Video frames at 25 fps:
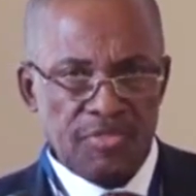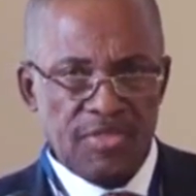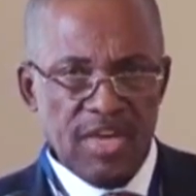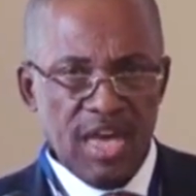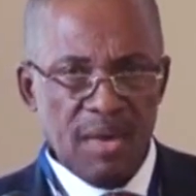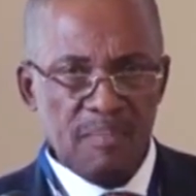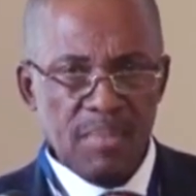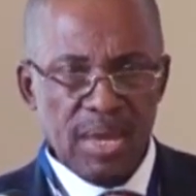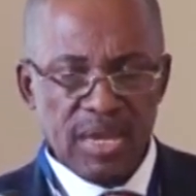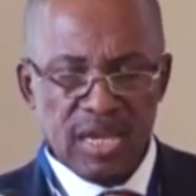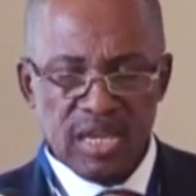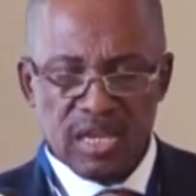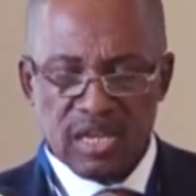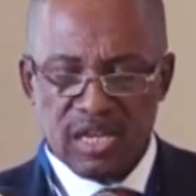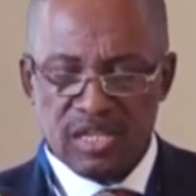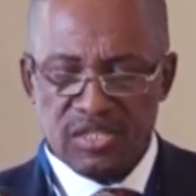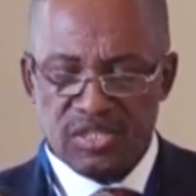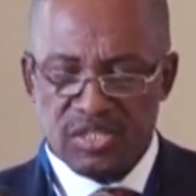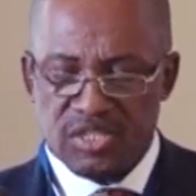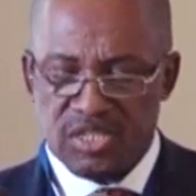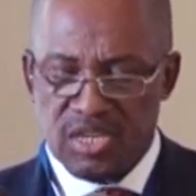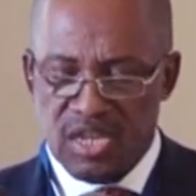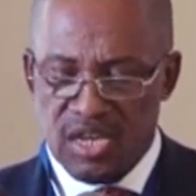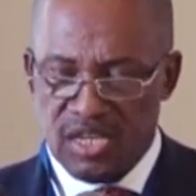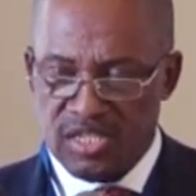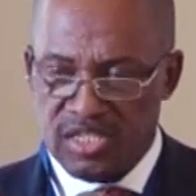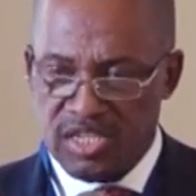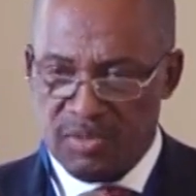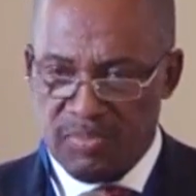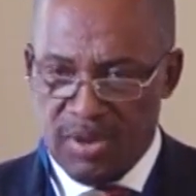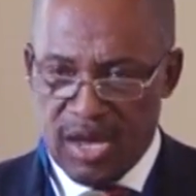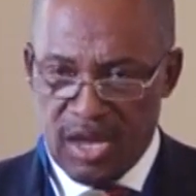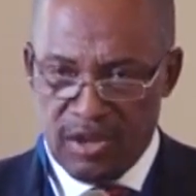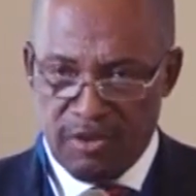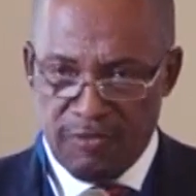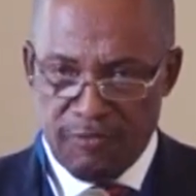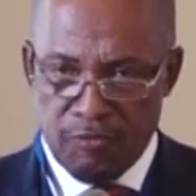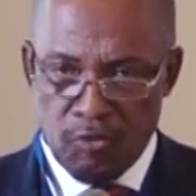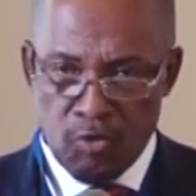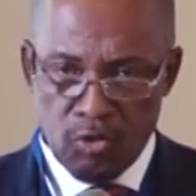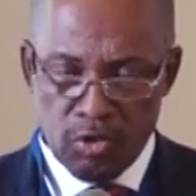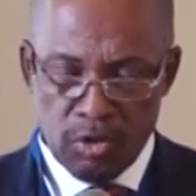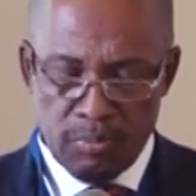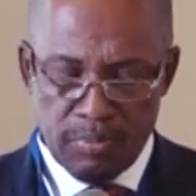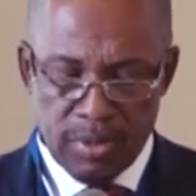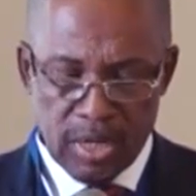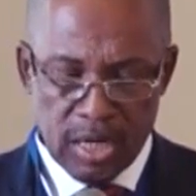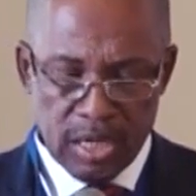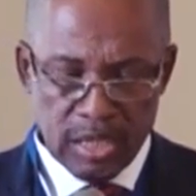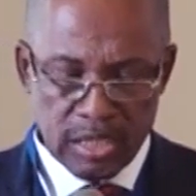There are many concerns about
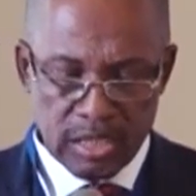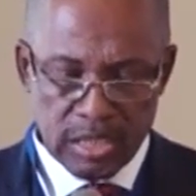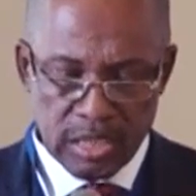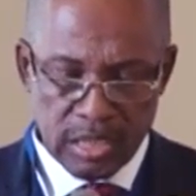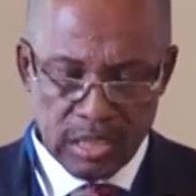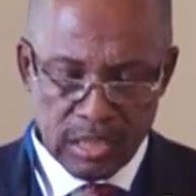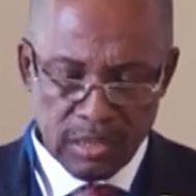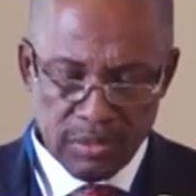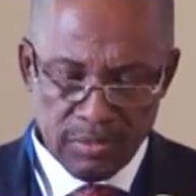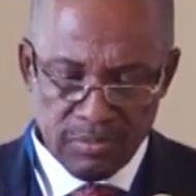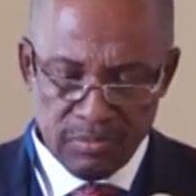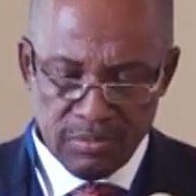affordability.